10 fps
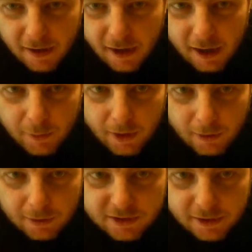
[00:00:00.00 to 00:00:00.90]
her little
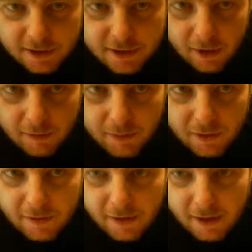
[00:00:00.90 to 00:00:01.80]
goggles on the top
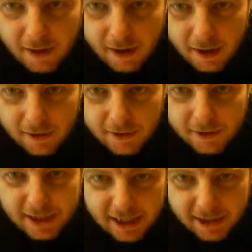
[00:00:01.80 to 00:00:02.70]
and a
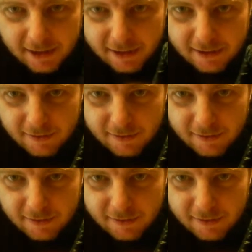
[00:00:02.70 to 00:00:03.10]
hoodie and a